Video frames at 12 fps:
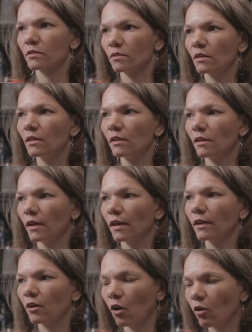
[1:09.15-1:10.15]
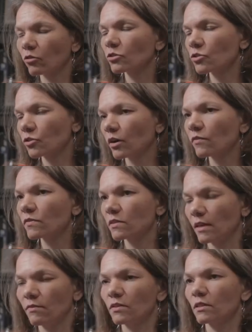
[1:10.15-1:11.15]
see a culture of
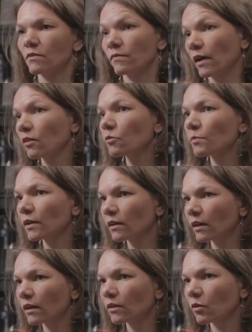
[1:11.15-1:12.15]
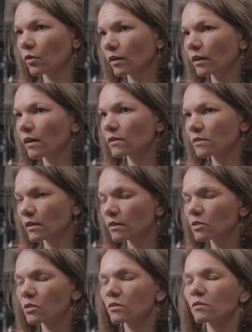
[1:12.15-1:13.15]
safety developing in
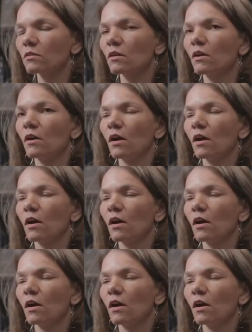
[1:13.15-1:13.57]
organizations.